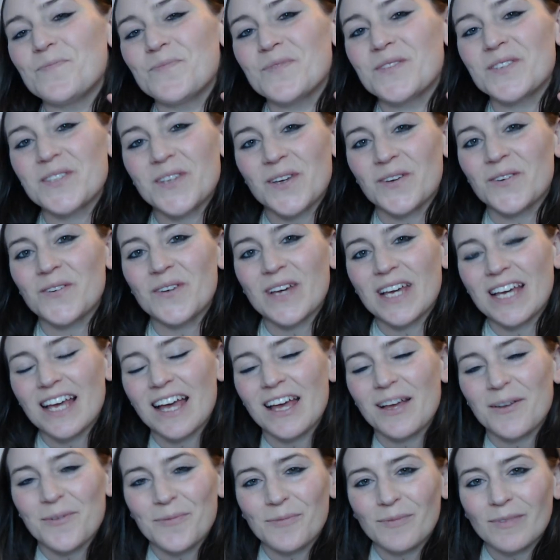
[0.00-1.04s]
So
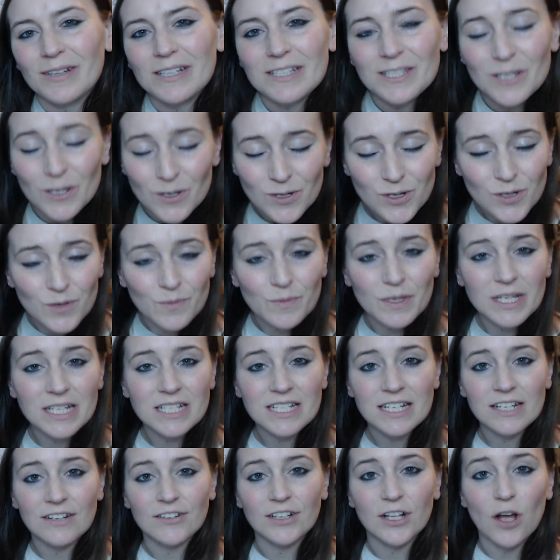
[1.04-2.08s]
social
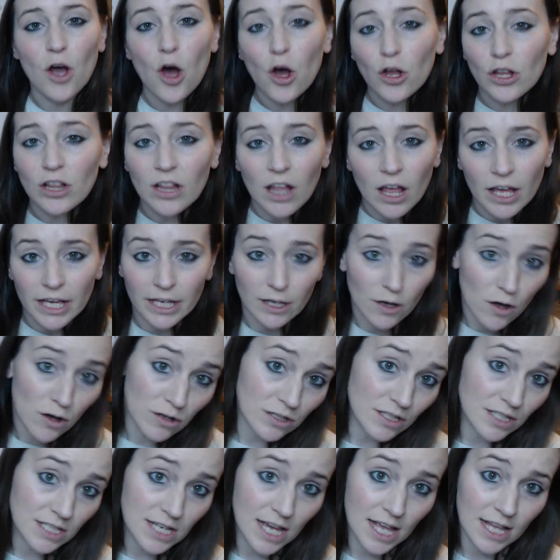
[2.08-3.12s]
media and online
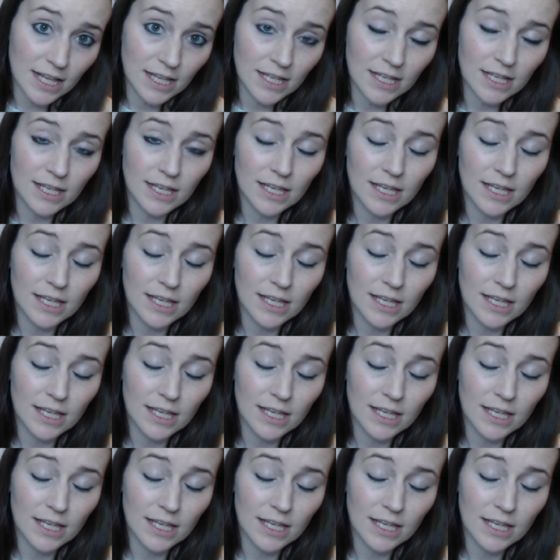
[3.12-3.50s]
content